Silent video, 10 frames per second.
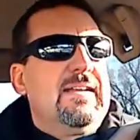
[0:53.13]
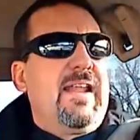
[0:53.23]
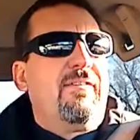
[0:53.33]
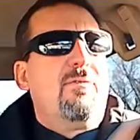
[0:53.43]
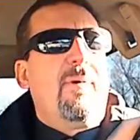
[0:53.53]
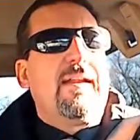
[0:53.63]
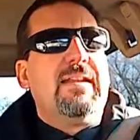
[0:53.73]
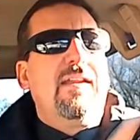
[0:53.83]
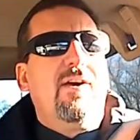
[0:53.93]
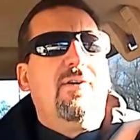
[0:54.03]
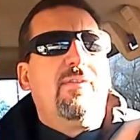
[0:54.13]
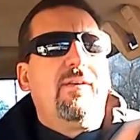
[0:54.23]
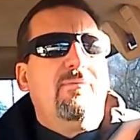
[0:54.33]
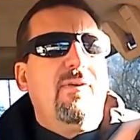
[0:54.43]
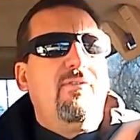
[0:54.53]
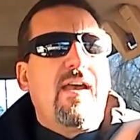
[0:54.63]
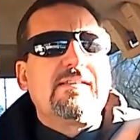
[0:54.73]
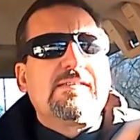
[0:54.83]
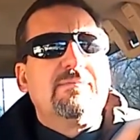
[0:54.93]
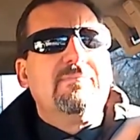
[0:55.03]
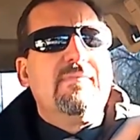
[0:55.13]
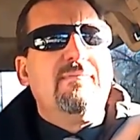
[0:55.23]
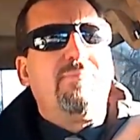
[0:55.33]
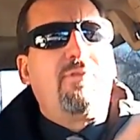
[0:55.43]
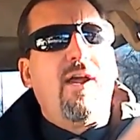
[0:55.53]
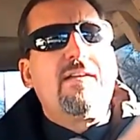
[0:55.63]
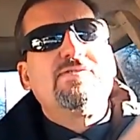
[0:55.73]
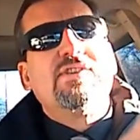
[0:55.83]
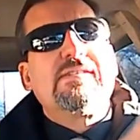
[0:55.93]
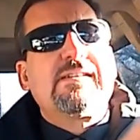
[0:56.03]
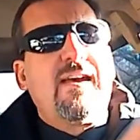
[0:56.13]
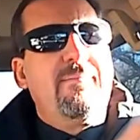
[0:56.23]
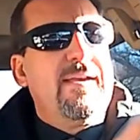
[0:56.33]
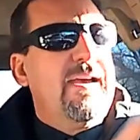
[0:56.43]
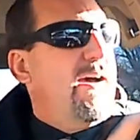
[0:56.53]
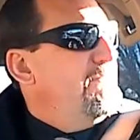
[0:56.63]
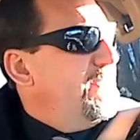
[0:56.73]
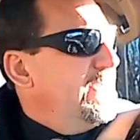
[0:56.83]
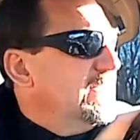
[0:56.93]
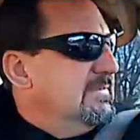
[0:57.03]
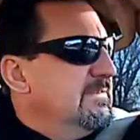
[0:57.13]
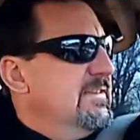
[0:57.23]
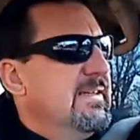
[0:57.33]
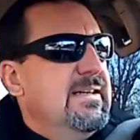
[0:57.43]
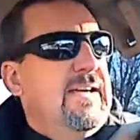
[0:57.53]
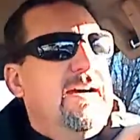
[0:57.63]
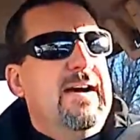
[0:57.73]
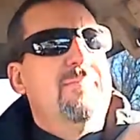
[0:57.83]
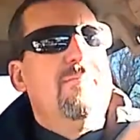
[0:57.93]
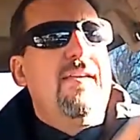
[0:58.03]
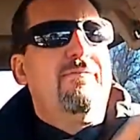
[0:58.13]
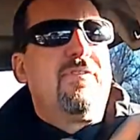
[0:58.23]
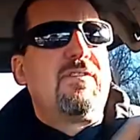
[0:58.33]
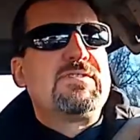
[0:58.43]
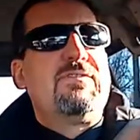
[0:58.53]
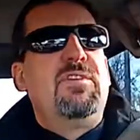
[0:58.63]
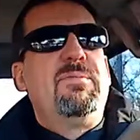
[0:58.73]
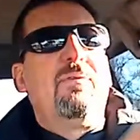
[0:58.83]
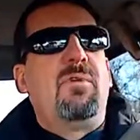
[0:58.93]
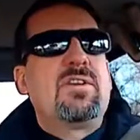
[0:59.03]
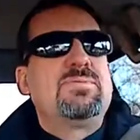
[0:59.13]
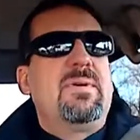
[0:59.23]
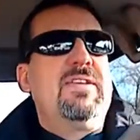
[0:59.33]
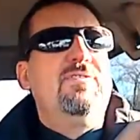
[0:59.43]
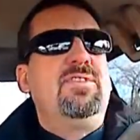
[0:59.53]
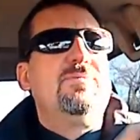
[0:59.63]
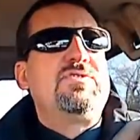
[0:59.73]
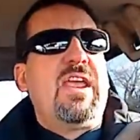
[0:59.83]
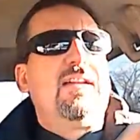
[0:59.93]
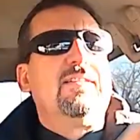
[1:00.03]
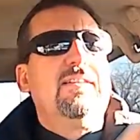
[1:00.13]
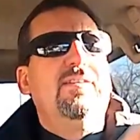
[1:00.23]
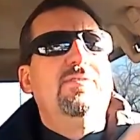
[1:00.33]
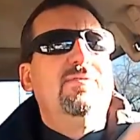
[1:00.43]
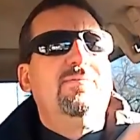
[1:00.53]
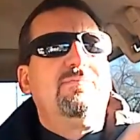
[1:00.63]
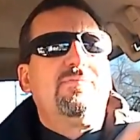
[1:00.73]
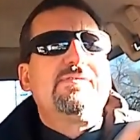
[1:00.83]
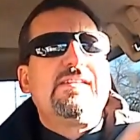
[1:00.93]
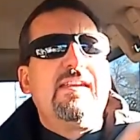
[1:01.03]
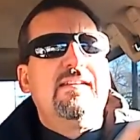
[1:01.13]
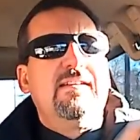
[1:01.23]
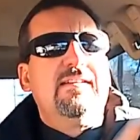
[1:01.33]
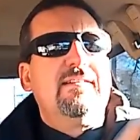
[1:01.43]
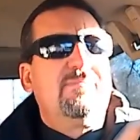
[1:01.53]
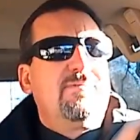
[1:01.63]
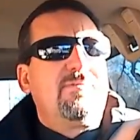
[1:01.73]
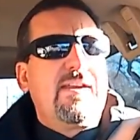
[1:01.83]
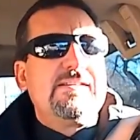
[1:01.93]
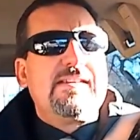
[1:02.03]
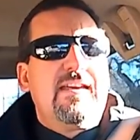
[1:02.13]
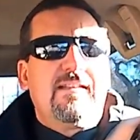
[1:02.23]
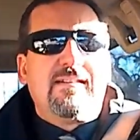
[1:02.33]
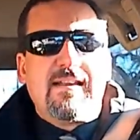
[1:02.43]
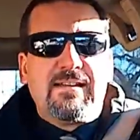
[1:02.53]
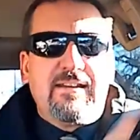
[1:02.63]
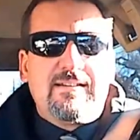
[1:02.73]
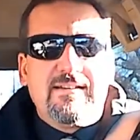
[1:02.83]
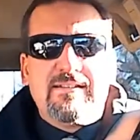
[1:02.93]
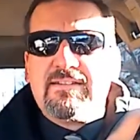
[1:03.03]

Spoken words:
let everybody know that we've got some projects coming up. For those of you who've been watching my YouTube channel, you've seen a crazy eclectic